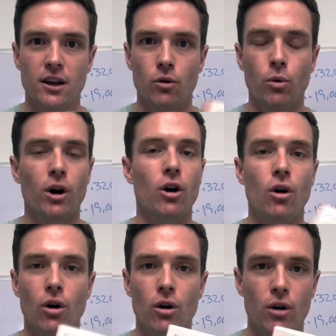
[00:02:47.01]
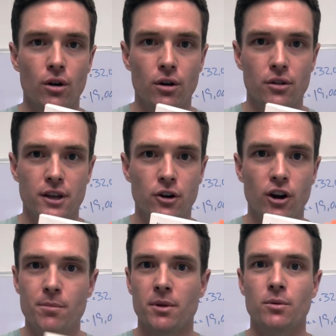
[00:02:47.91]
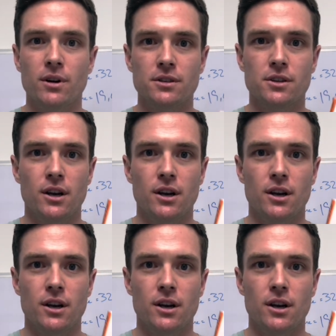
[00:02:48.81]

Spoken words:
where all the agreement was.